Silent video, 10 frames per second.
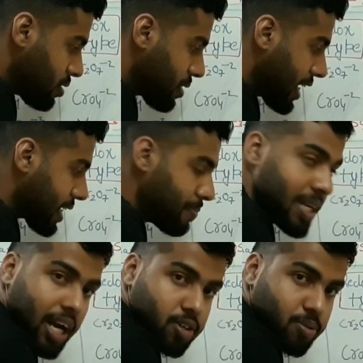get a
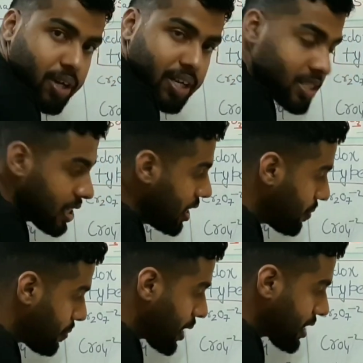Br2 gas.
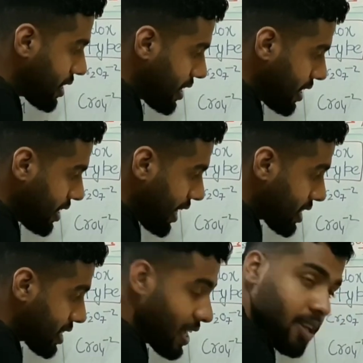But in
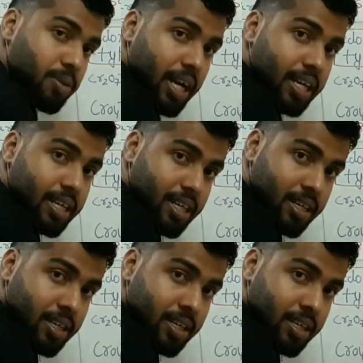HCl you get